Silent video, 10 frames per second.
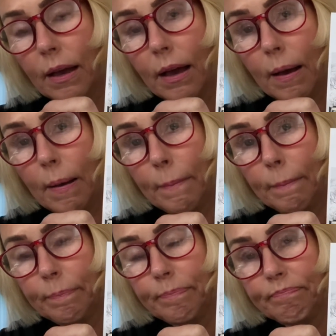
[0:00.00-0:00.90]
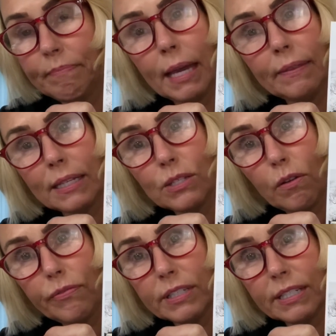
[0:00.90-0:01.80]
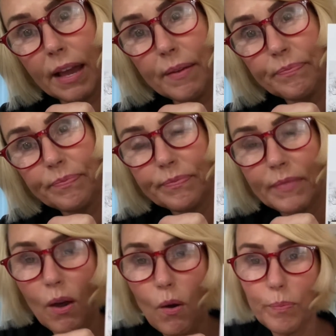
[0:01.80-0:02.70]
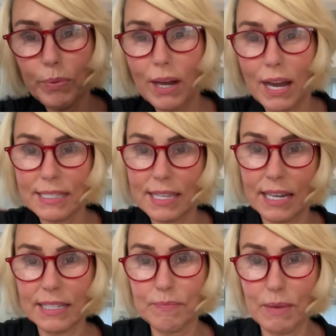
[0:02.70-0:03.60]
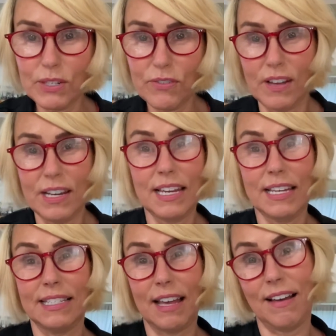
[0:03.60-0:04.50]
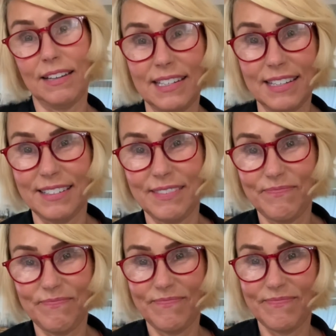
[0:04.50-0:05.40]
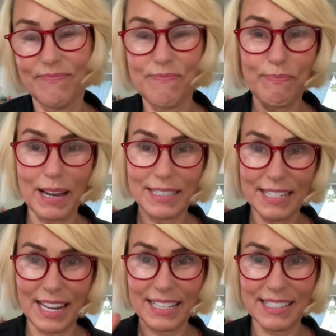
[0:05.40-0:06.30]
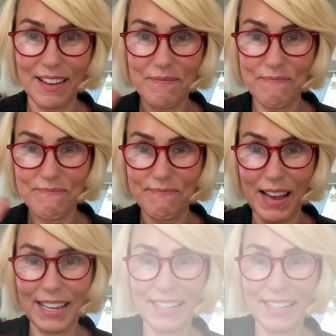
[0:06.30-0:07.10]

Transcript: And that's all for today. I hope you guys had as much fun as I did. Bye till next time. Bye.